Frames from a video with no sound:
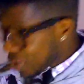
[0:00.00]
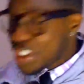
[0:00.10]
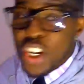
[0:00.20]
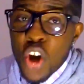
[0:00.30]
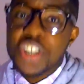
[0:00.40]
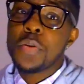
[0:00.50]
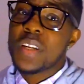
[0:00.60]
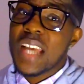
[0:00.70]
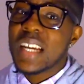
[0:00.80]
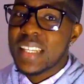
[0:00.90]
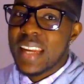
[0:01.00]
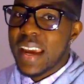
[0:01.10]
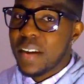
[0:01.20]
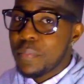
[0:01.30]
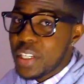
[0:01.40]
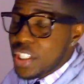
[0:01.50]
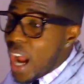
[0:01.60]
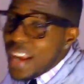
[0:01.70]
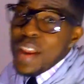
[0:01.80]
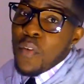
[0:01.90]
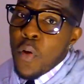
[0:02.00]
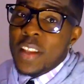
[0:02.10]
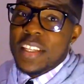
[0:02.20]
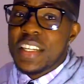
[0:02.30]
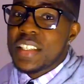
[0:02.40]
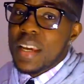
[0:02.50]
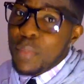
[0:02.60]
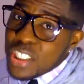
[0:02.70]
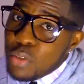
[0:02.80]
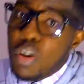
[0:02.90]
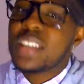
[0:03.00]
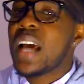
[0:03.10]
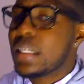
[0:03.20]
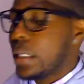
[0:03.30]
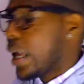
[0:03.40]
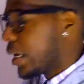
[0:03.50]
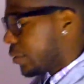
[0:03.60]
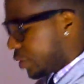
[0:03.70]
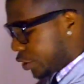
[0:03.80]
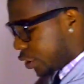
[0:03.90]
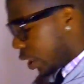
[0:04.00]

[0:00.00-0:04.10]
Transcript: But she knew she was acting like a bitch, dog. I never wanted to say, but she was acting like a bitch,